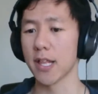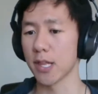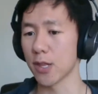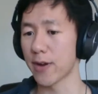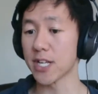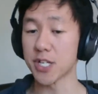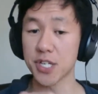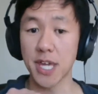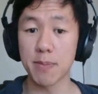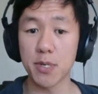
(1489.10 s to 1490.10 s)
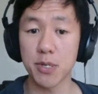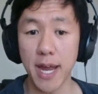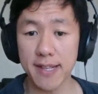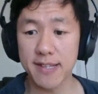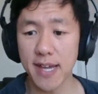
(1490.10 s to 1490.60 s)
Lorena, just keeping
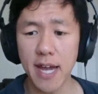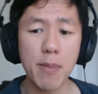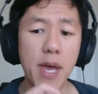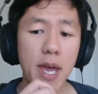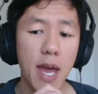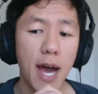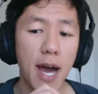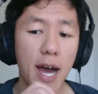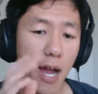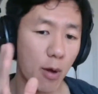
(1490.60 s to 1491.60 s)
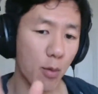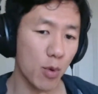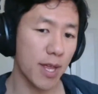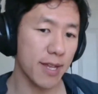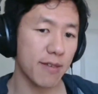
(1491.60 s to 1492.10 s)
track of time. I
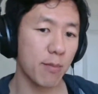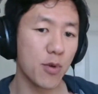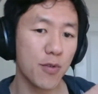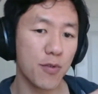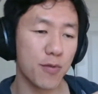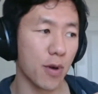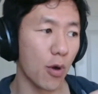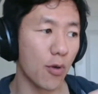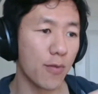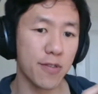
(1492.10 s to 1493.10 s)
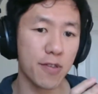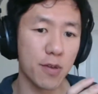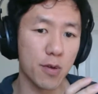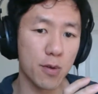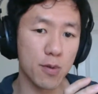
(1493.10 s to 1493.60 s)
would like to move over
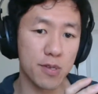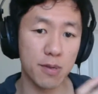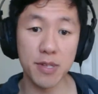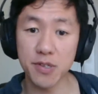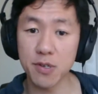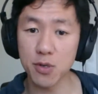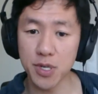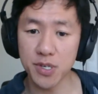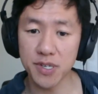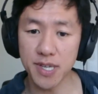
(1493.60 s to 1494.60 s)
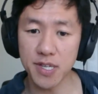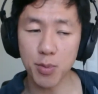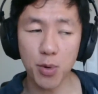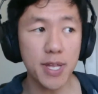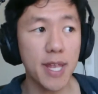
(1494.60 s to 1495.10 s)
to some listener questions at this
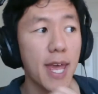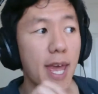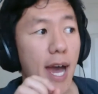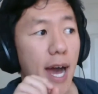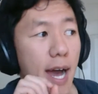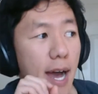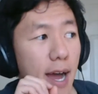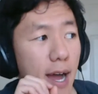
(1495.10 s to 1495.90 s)
point. Awesome.